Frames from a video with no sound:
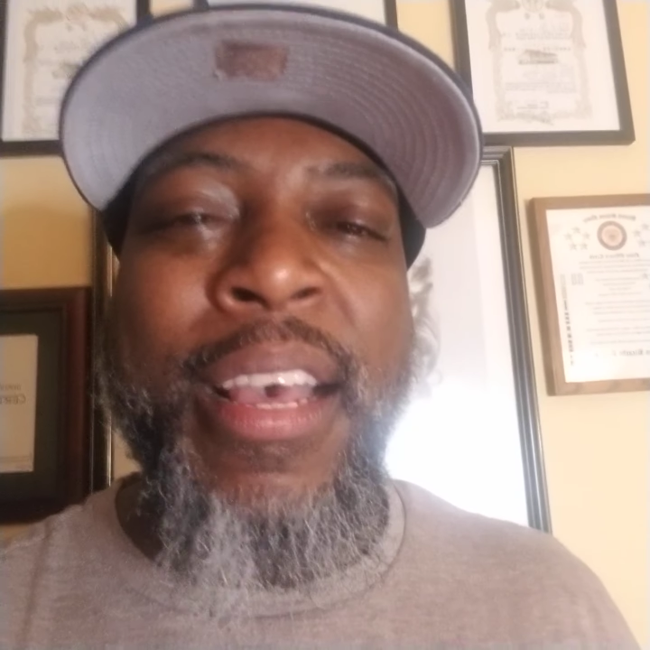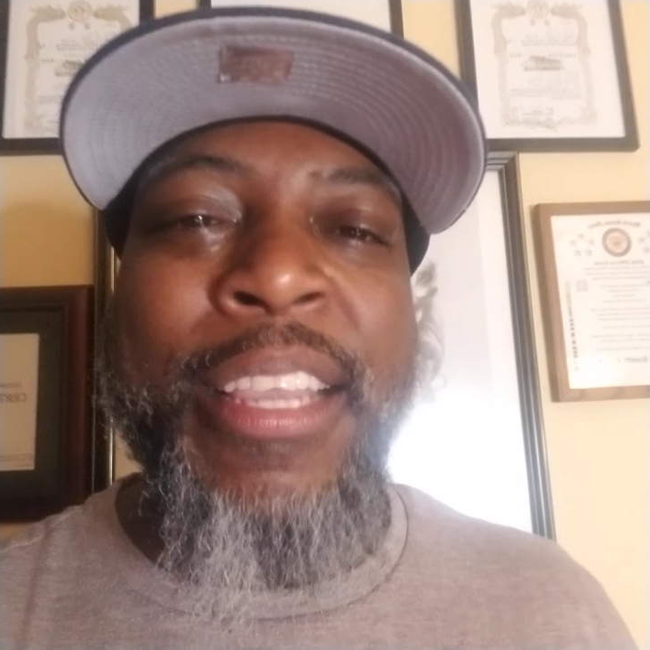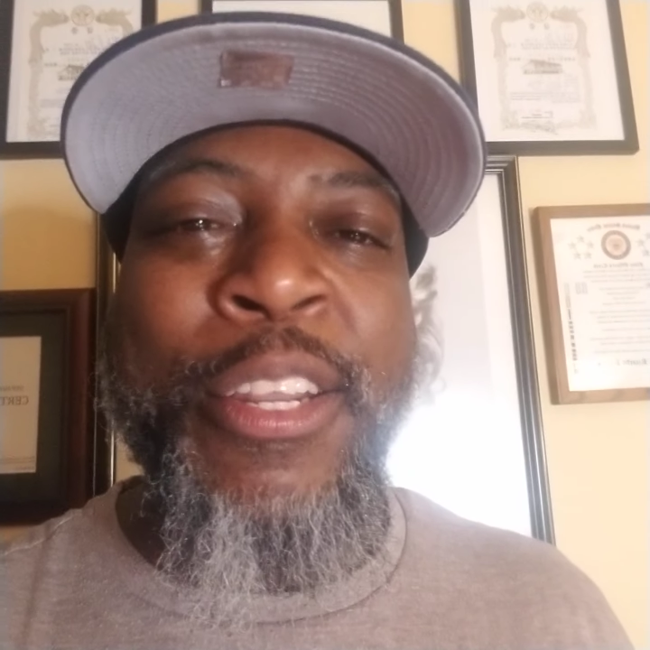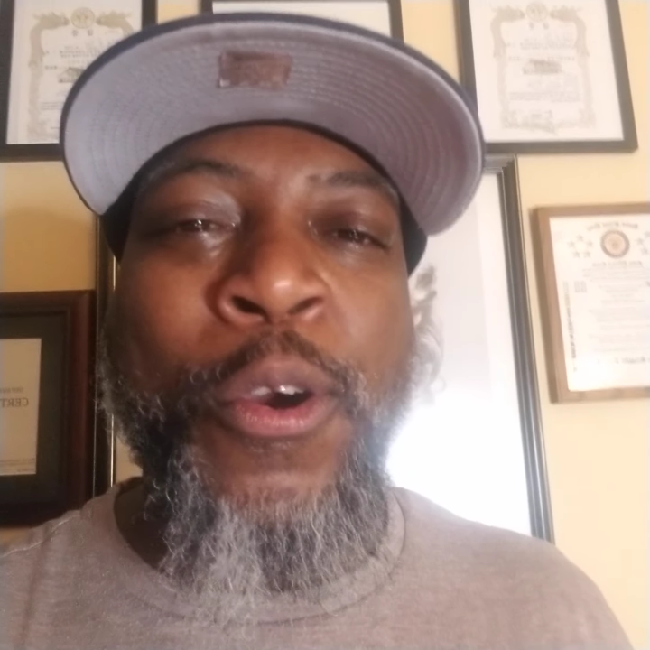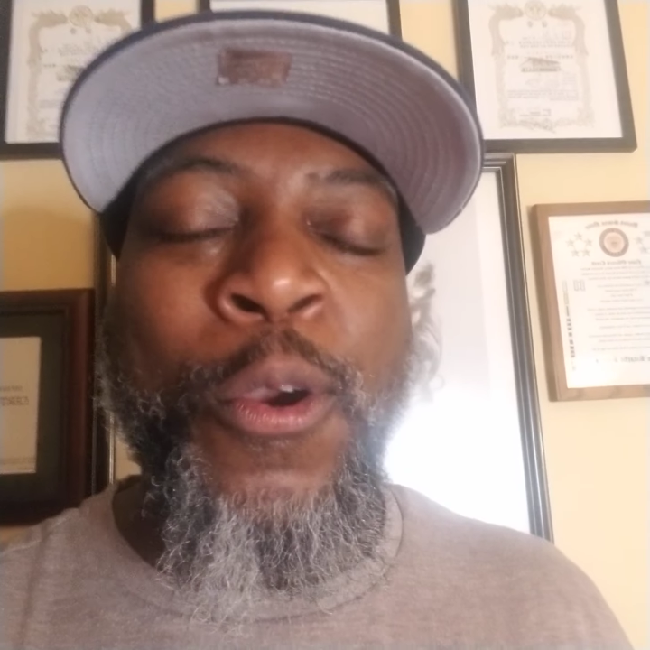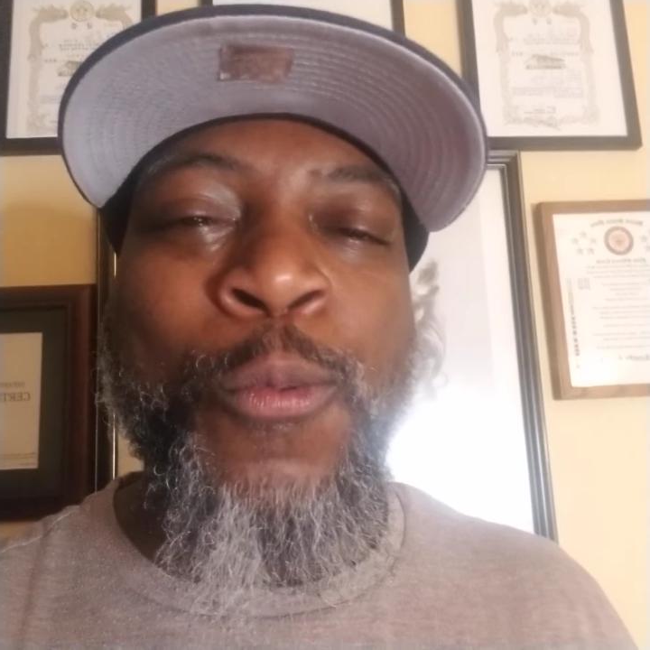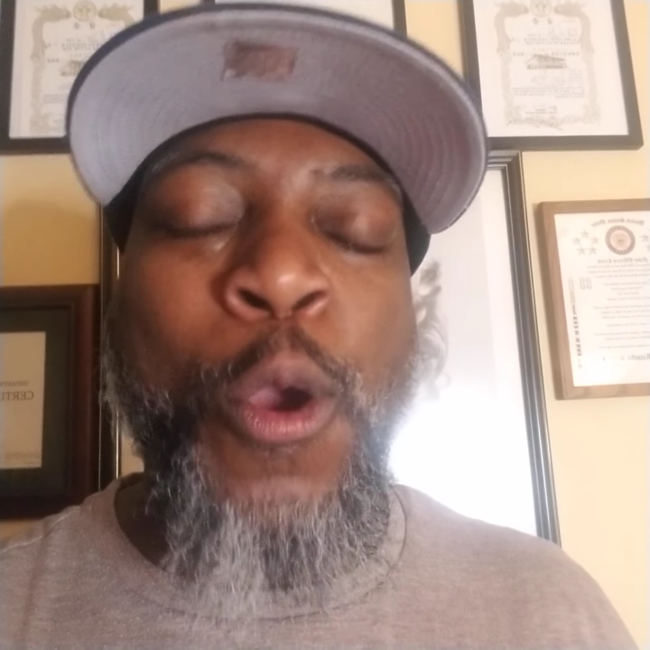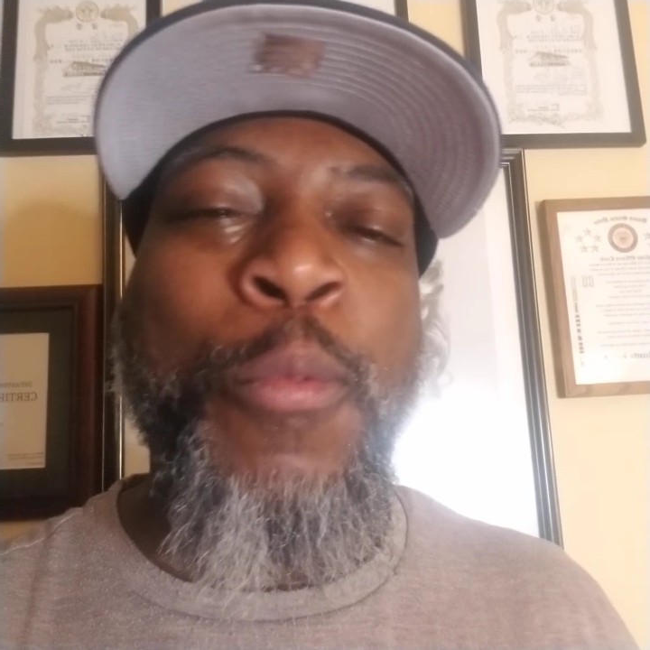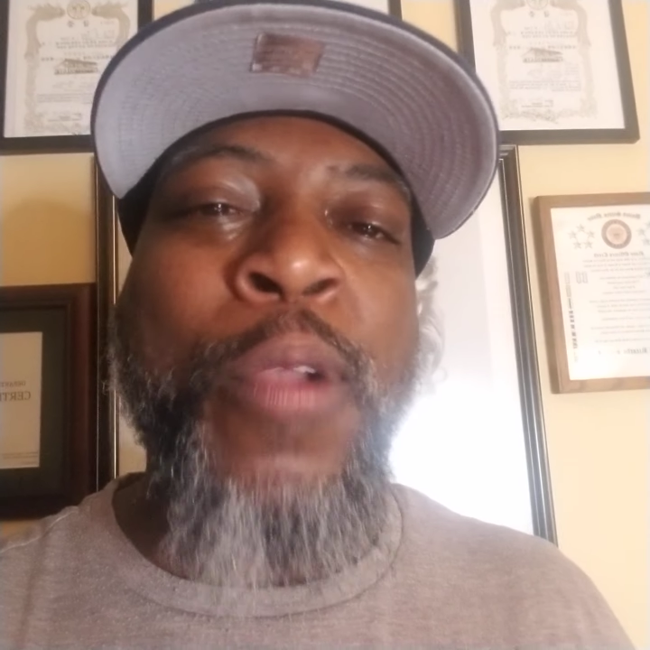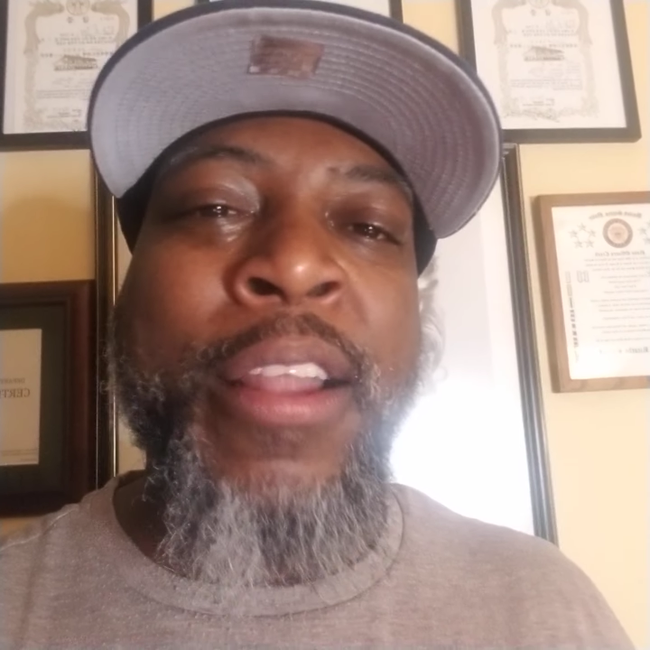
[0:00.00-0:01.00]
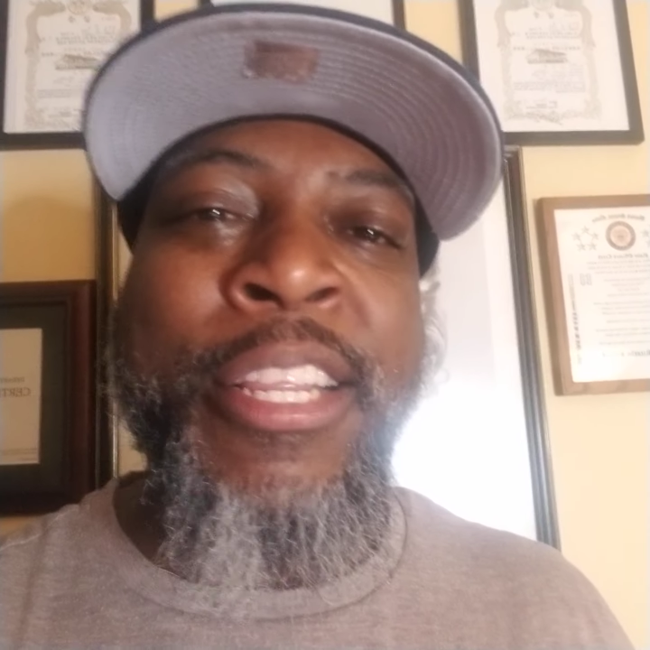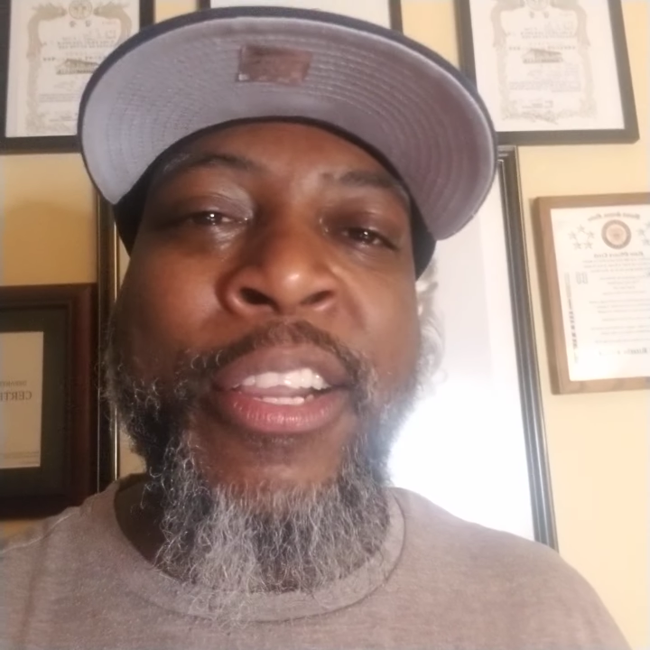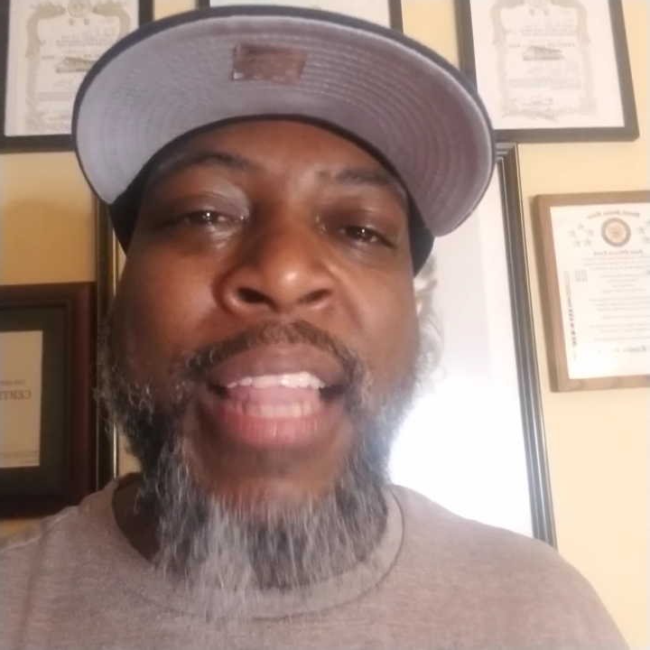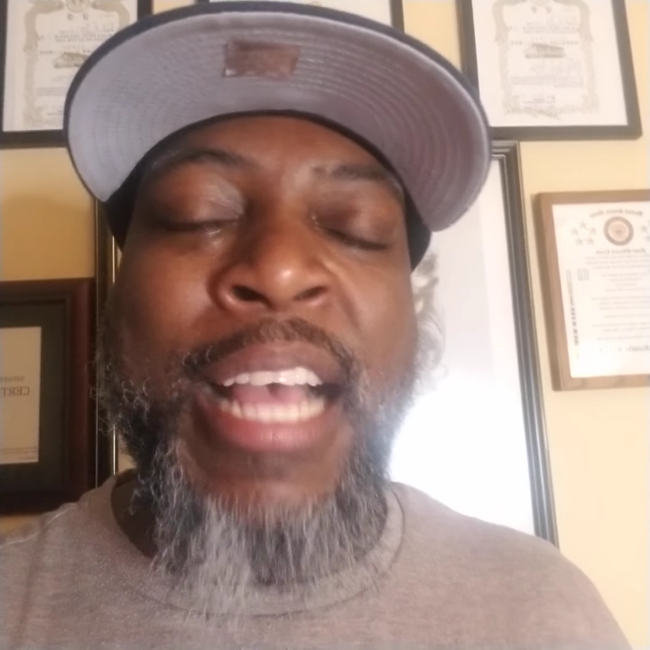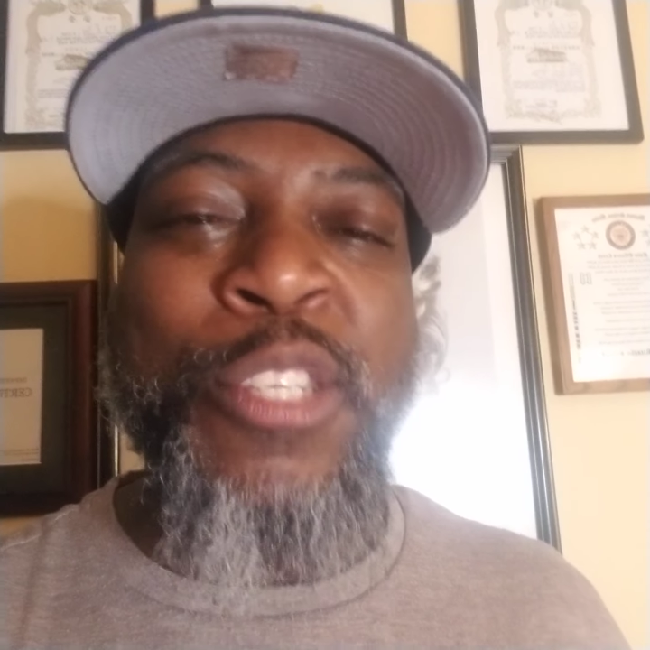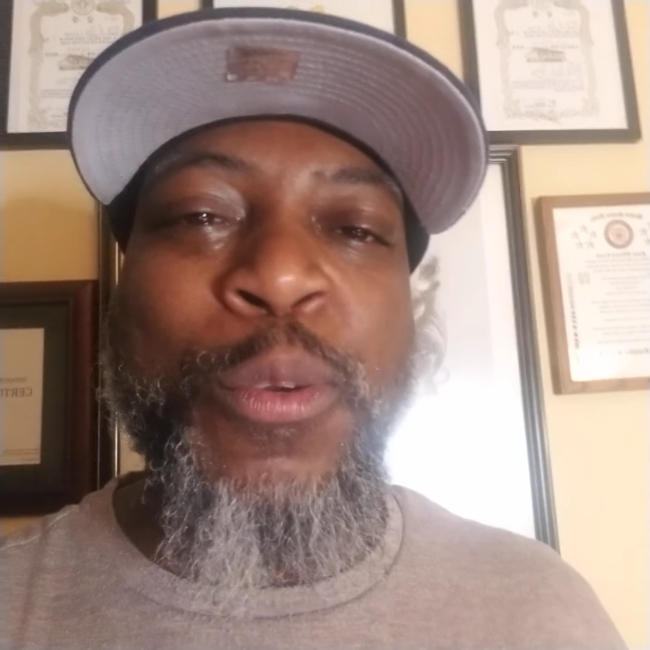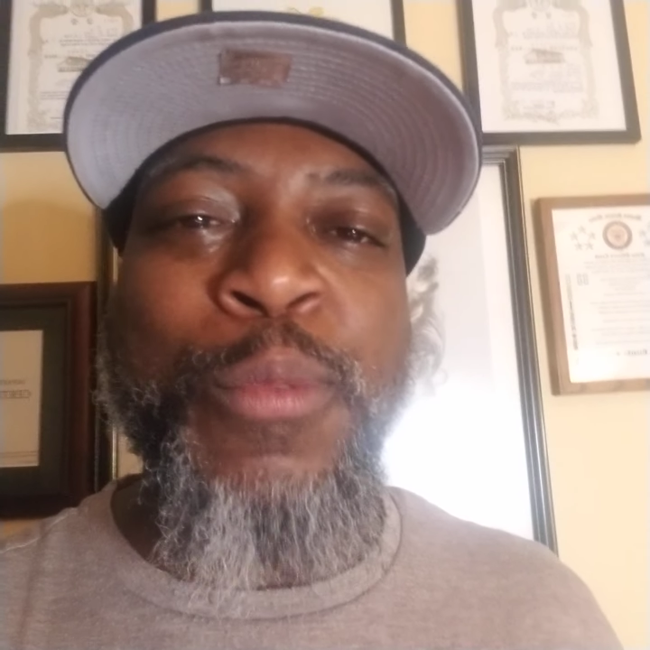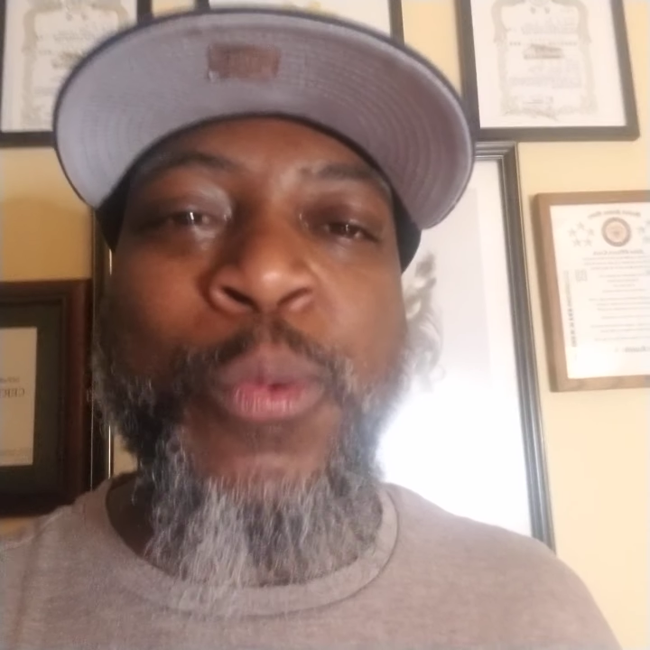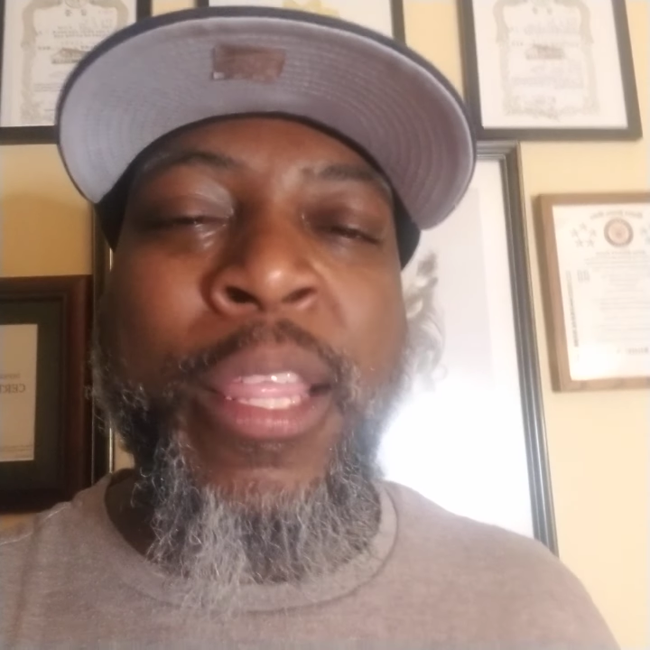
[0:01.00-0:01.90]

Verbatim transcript: you know, or roam around in your classrooms